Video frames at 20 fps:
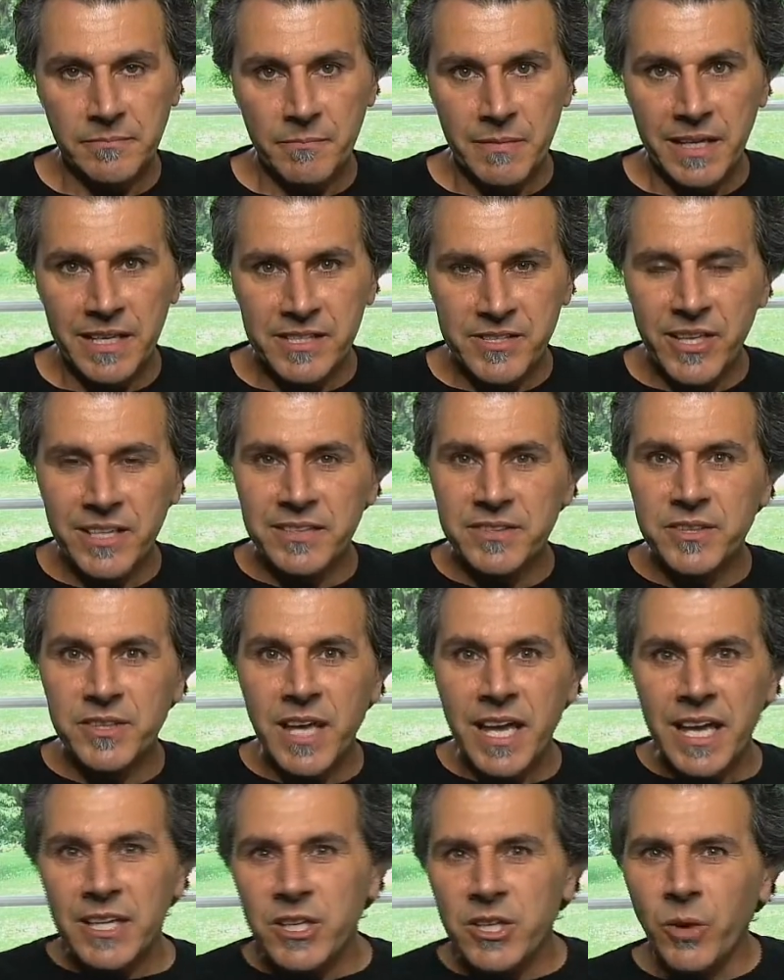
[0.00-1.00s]
It's like,
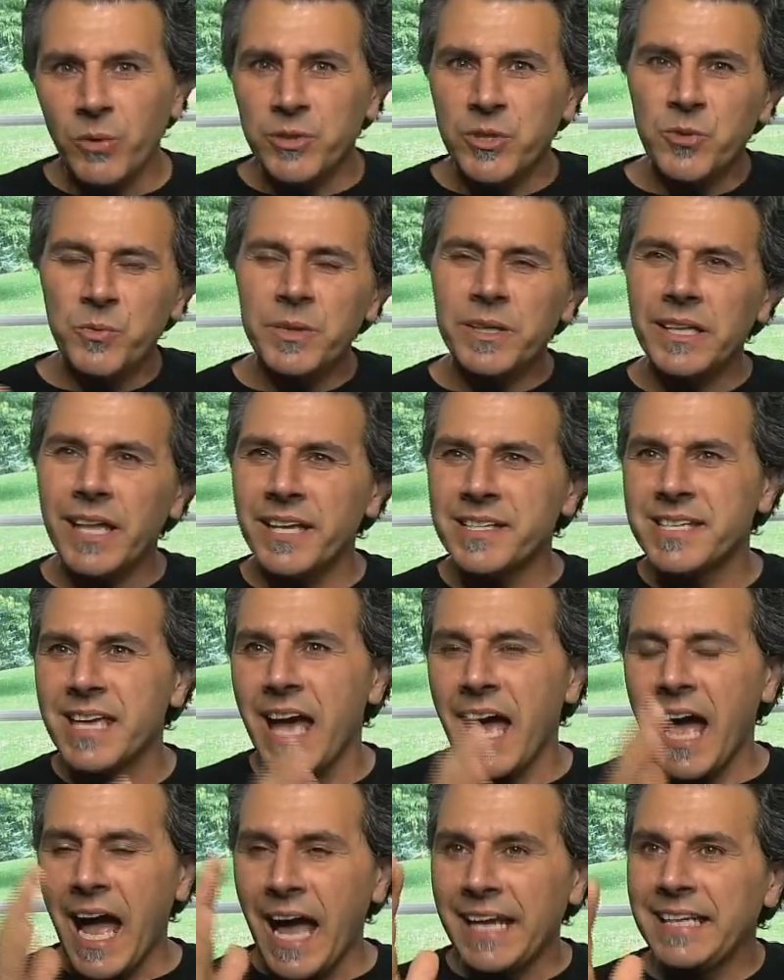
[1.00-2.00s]
you
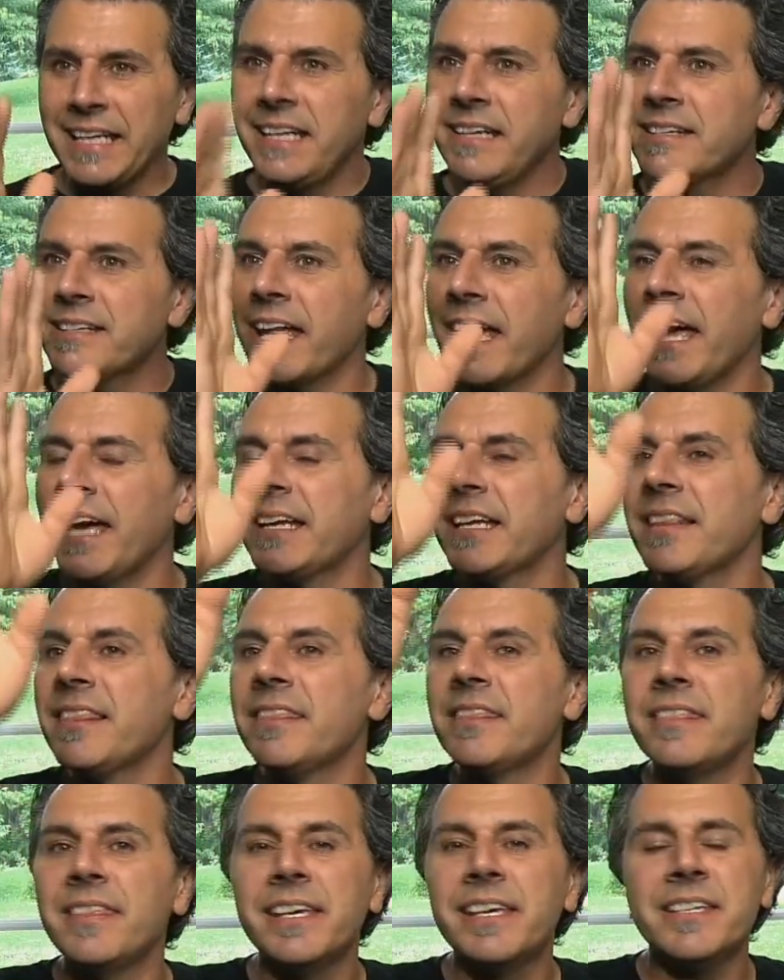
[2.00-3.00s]
realize I need to head
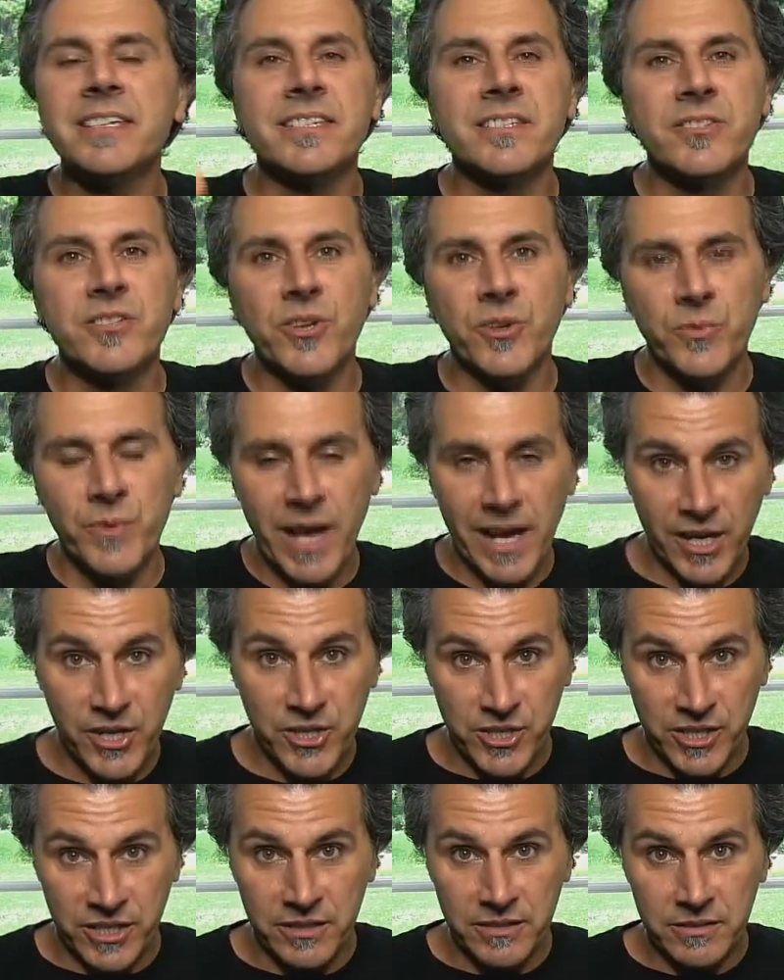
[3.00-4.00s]
in this
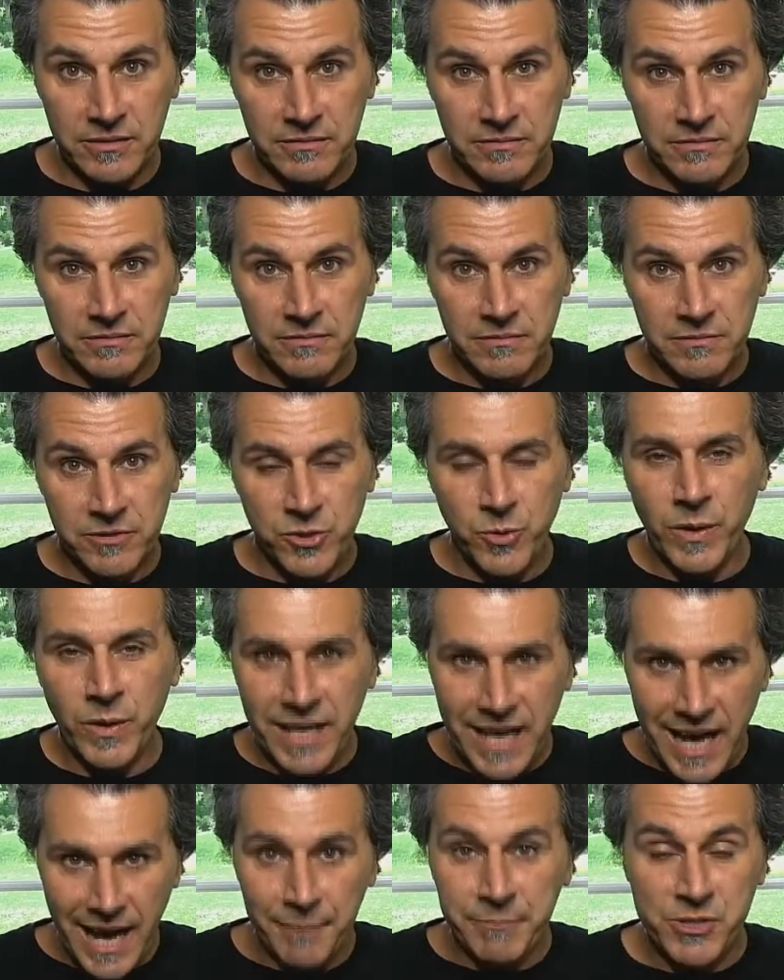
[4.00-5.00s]
direction to
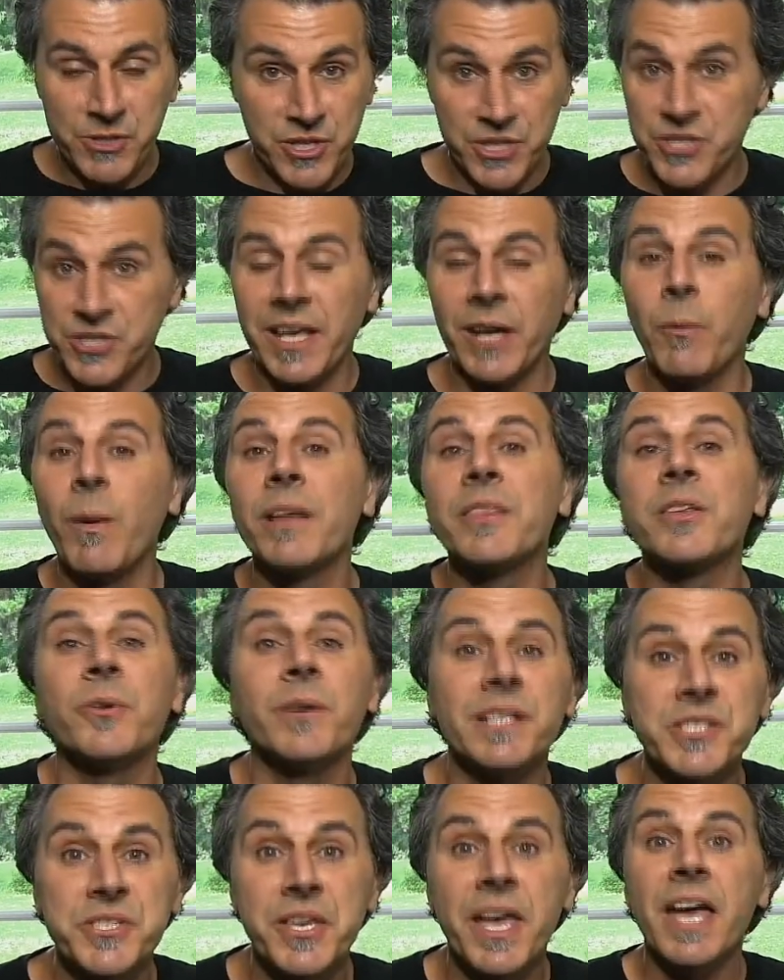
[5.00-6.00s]
accomplish this thing, whether
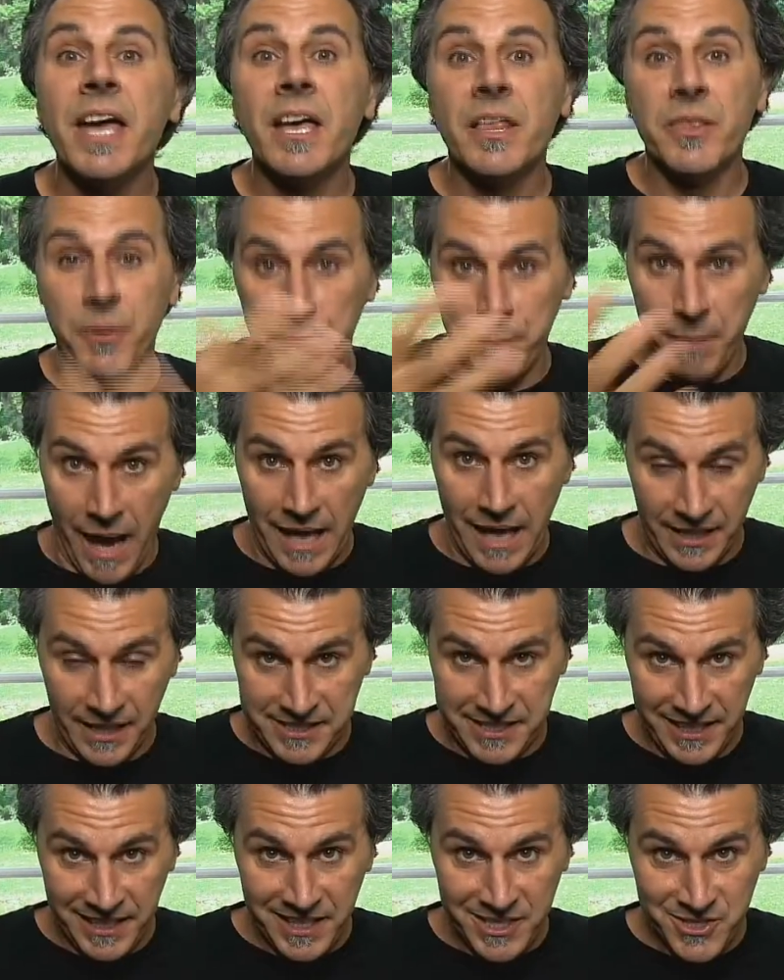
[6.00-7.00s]
it's the
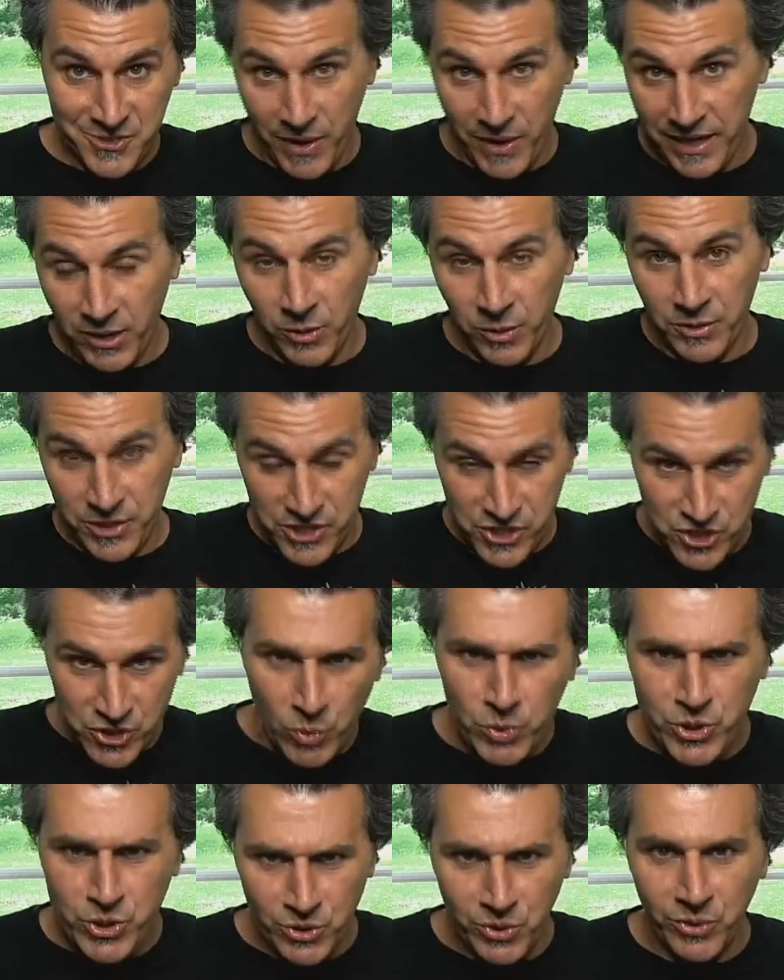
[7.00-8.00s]
politics, right, or the
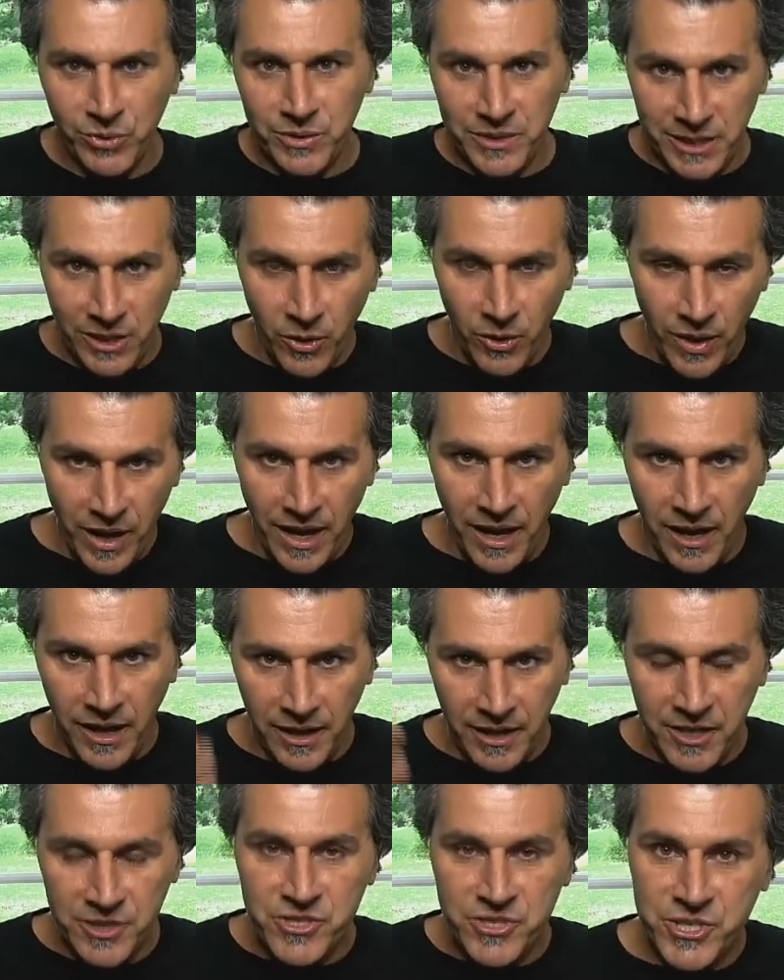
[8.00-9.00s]
social,
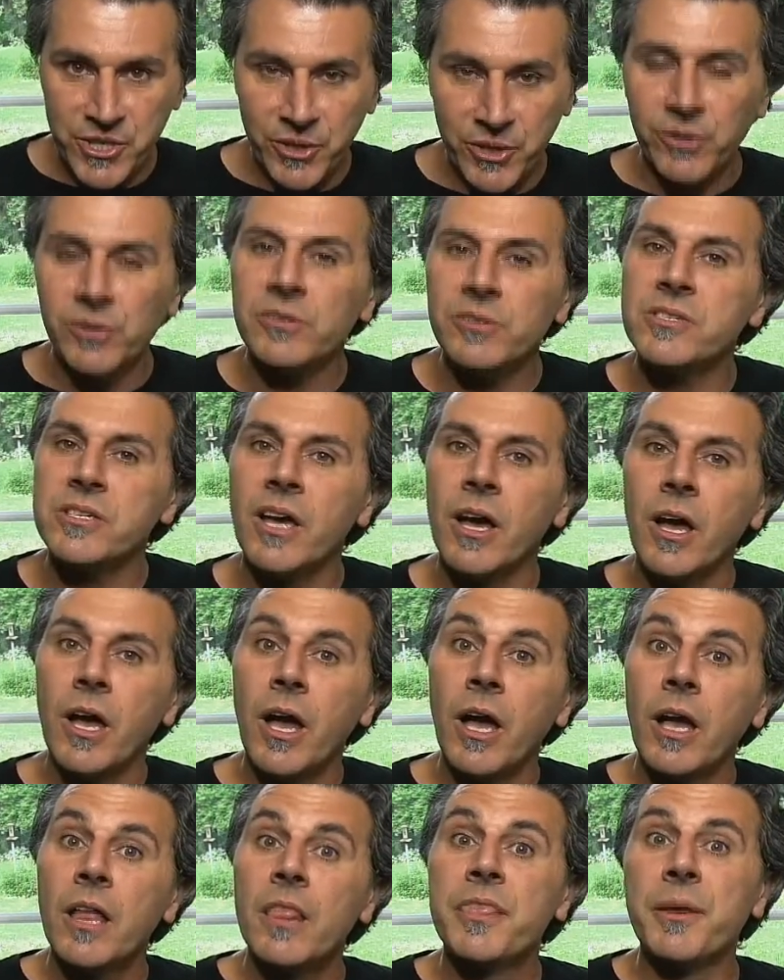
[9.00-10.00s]
concerns,
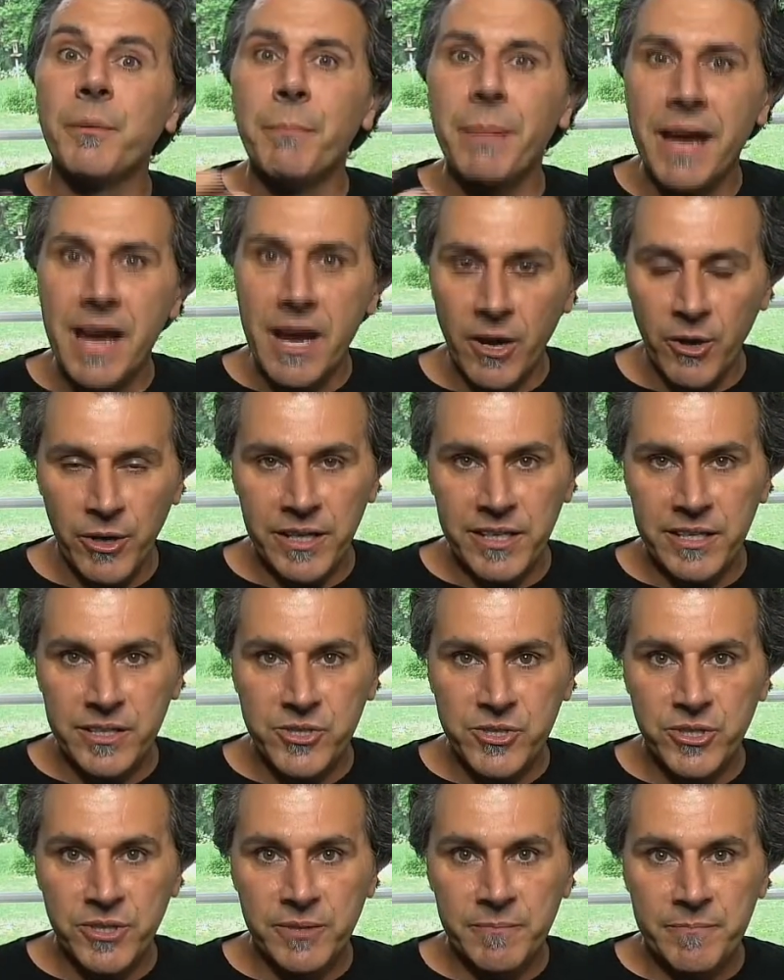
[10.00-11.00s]
the
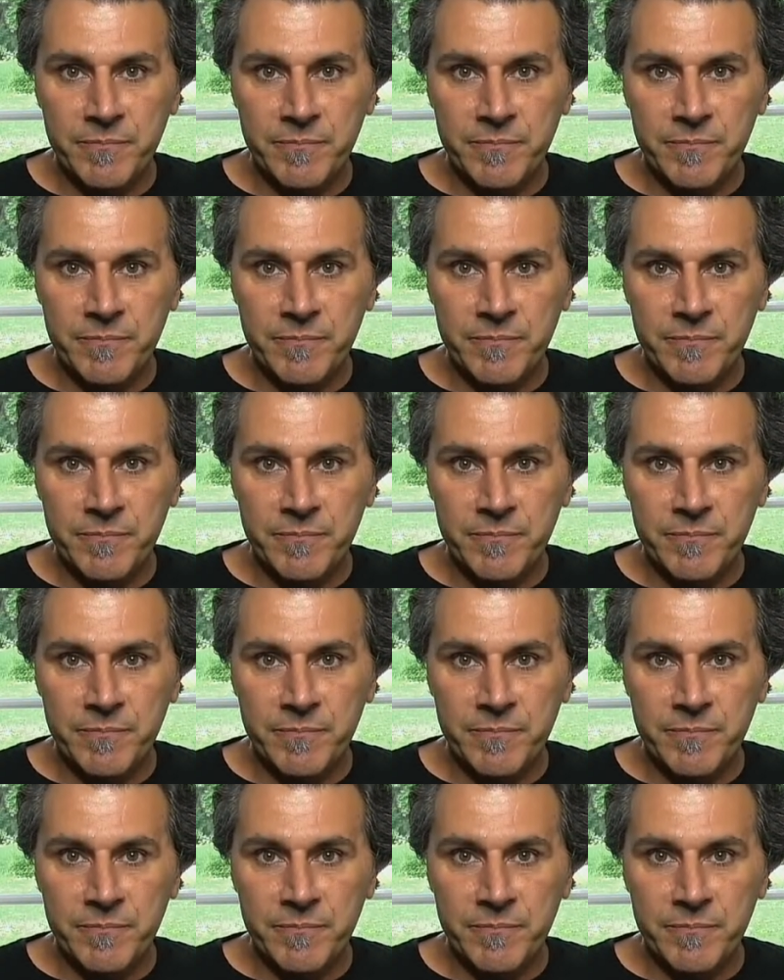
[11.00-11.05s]
marriage,